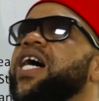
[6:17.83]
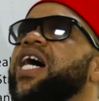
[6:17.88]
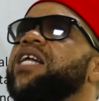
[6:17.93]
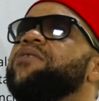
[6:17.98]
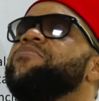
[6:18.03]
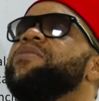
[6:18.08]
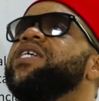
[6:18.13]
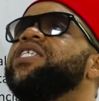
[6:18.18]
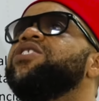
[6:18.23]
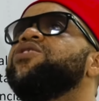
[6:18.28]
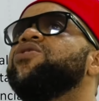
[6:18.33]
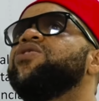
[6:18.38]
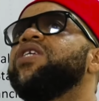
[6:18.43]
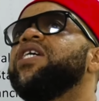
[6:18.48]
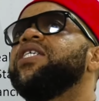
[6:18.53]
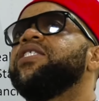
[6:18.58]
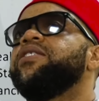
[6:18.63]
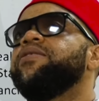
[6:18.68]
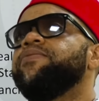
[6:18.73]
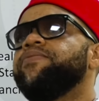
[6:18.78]
and made sure
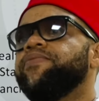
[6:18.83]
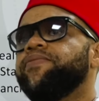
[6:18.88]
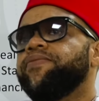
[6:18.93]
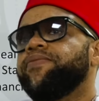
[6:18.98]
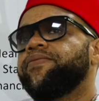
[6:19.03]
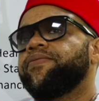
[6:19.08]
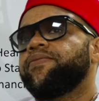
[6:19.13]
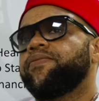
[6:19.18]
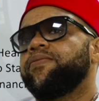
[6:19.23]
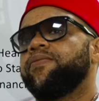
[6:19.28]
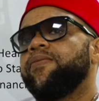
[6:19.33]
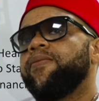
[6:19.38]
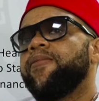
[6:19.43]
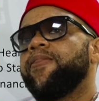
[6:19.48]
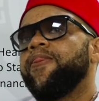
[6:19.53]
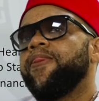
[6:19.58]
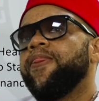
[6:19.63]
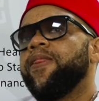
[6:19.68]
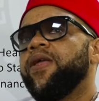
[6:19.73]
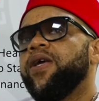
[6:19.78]
that
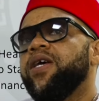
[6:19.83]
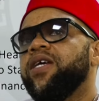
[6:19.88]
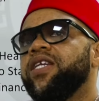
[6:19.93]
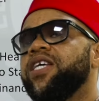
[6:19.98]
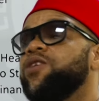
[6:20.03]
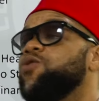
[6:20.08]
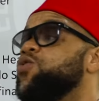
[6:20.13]
they